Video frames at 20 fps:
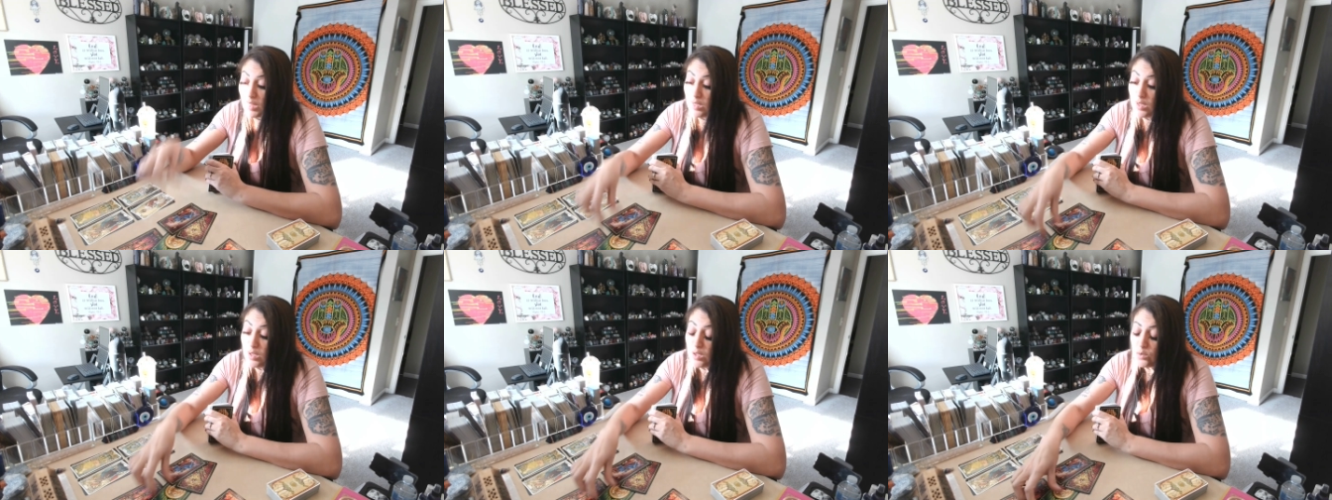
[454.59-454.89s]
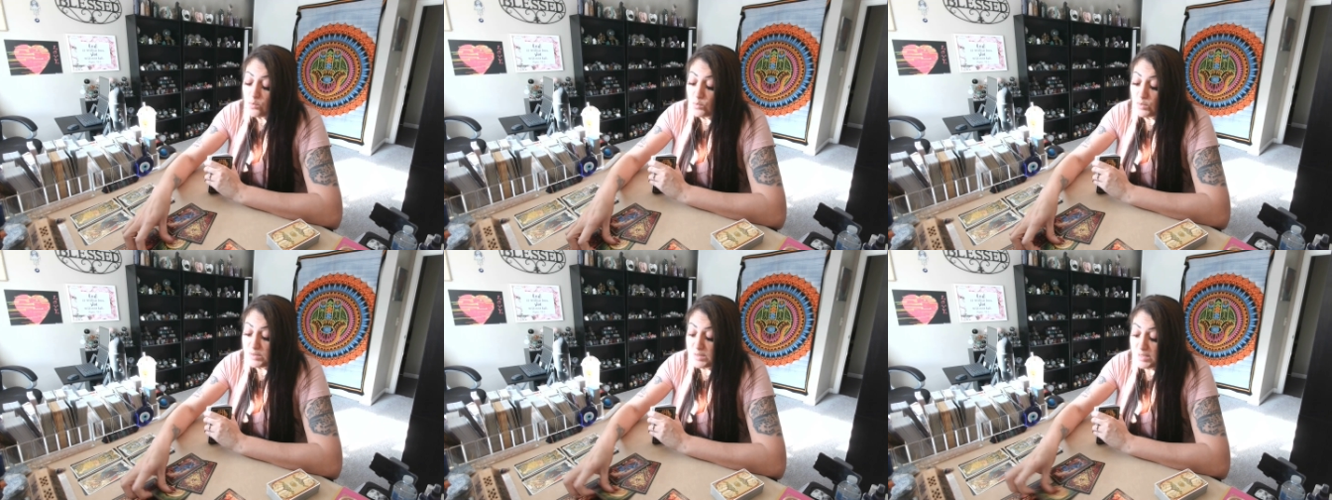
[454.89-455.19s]

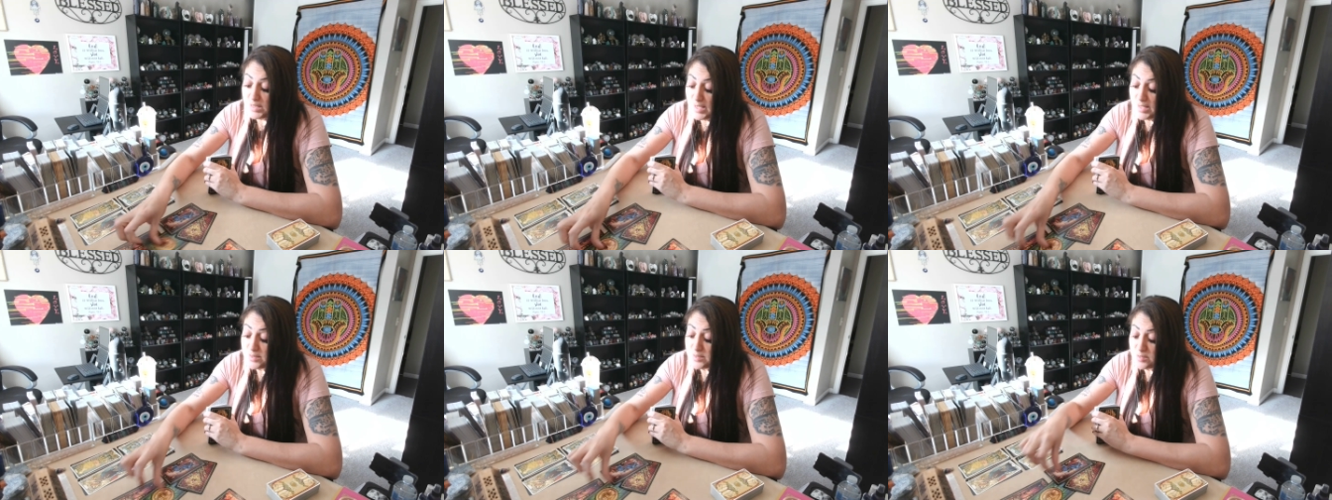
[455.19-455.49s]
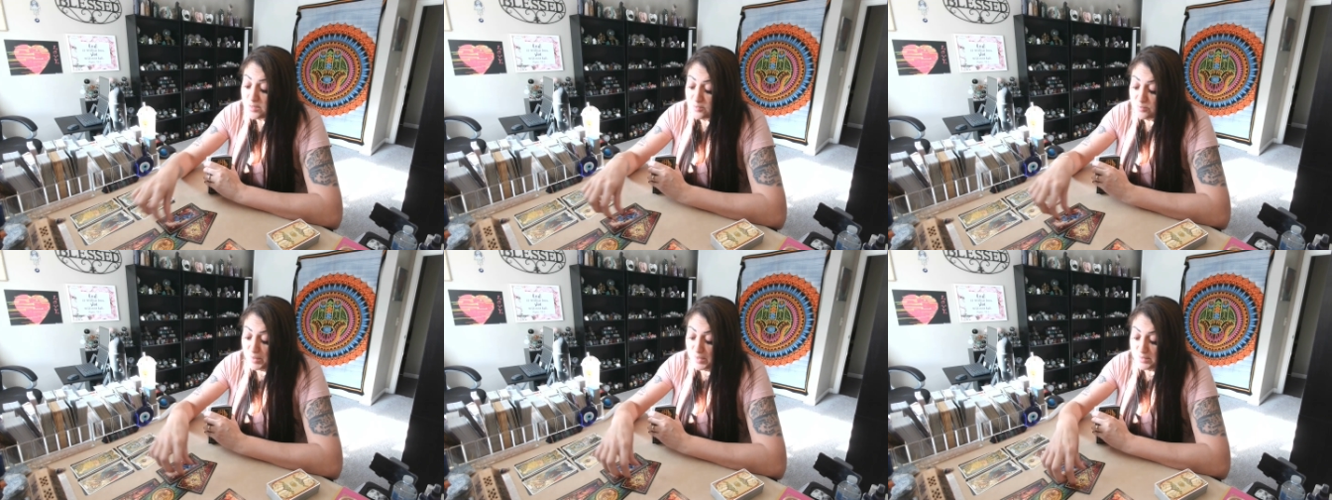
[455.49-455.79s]
With the Ace
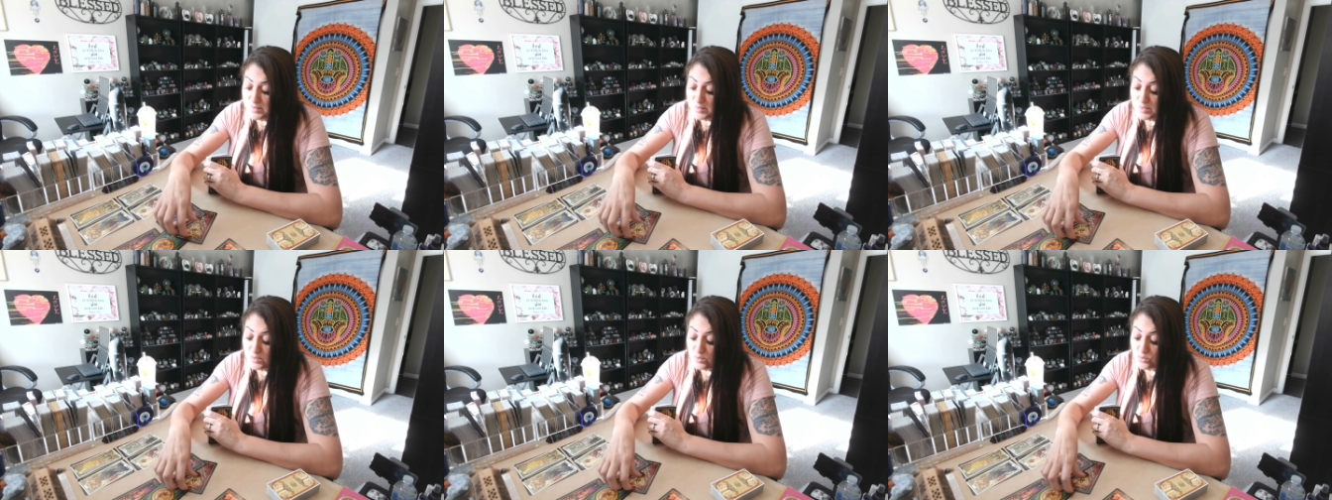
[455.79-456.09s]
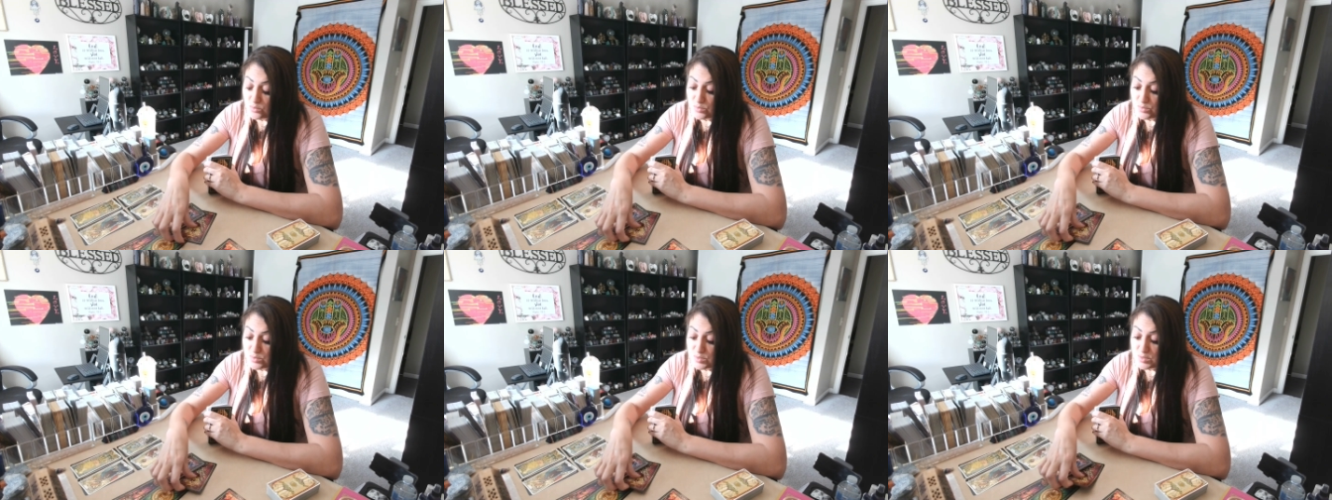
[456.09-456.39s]
of
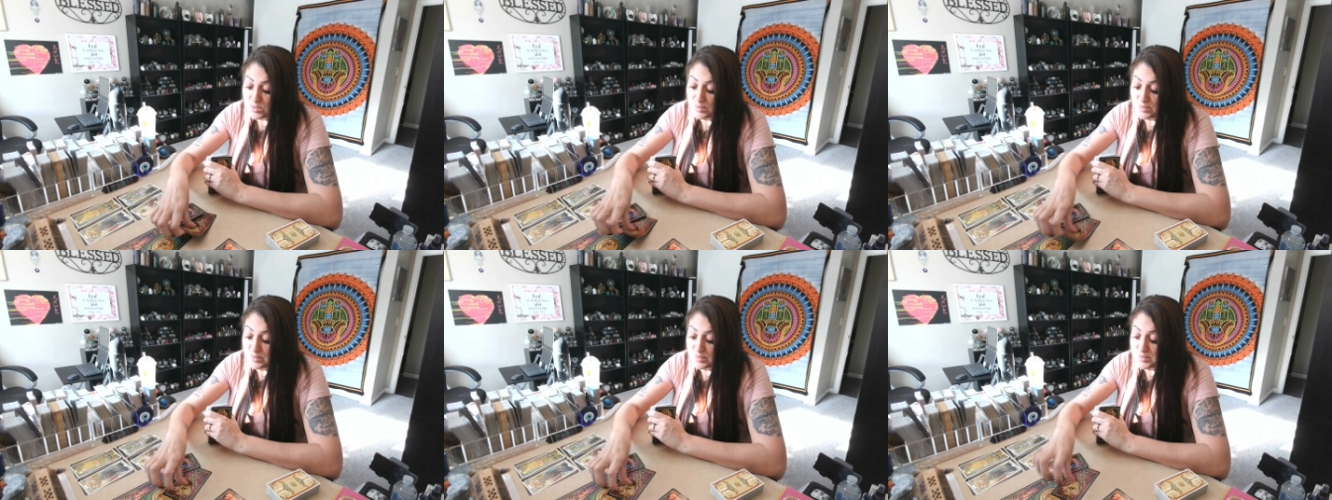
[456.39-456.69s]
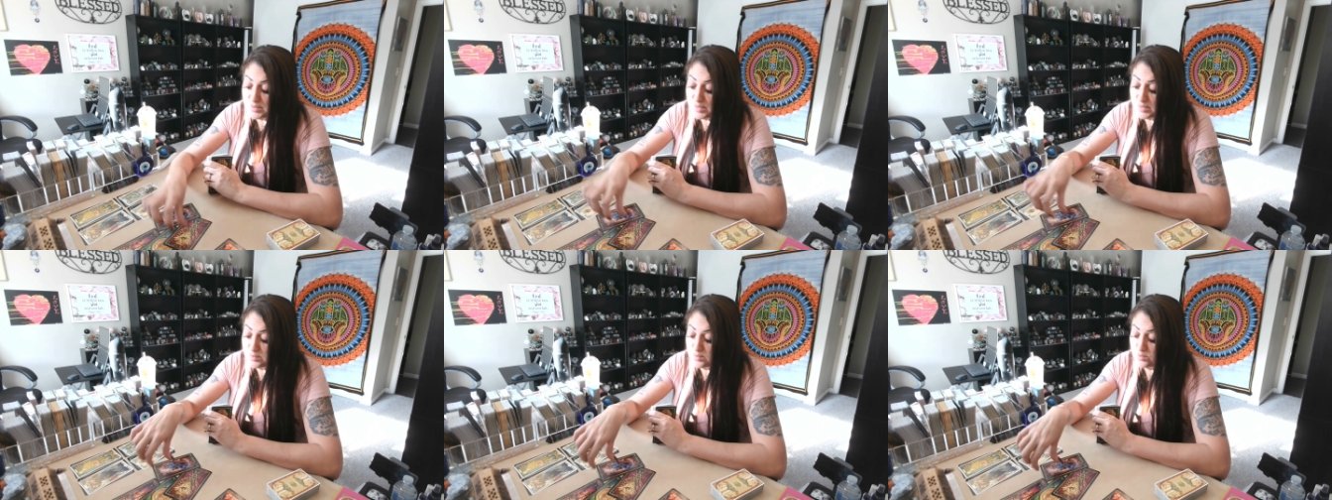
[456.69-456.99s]
Pentacles, the
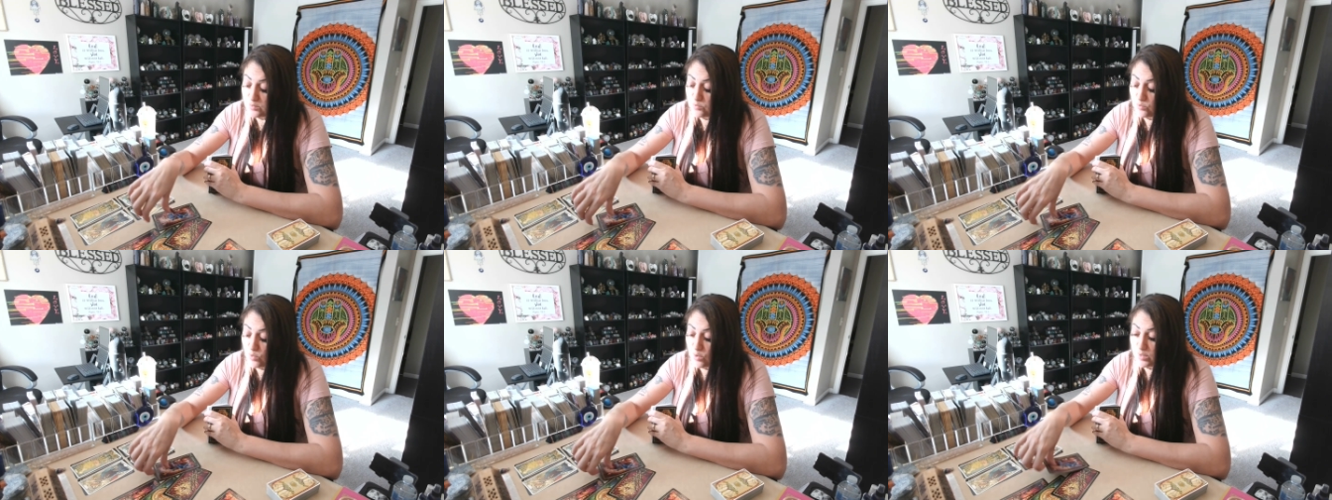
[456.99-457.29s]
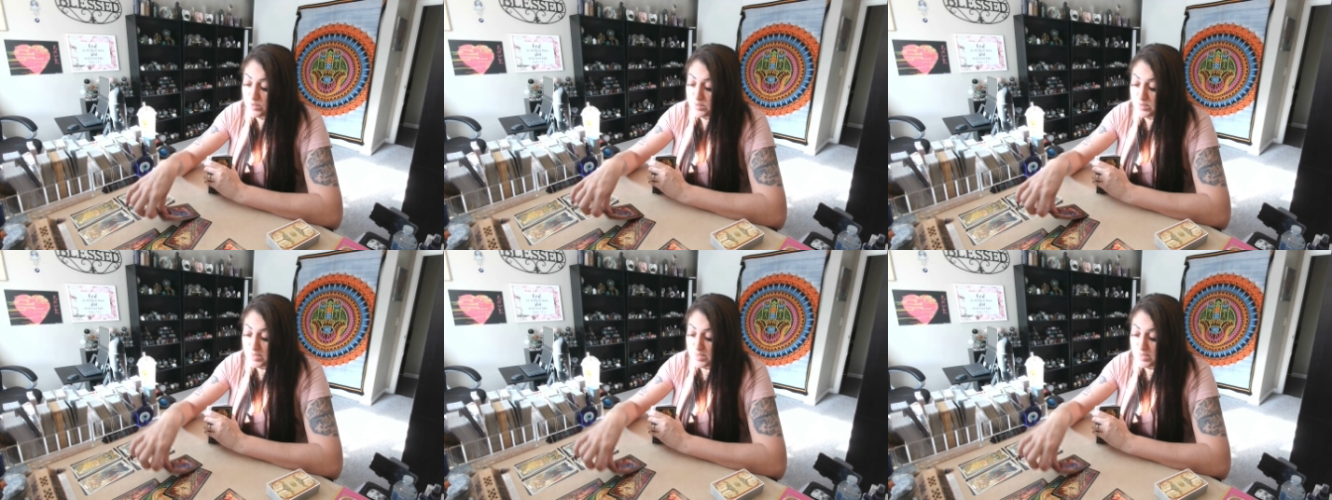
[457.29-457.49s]
Six of Wands,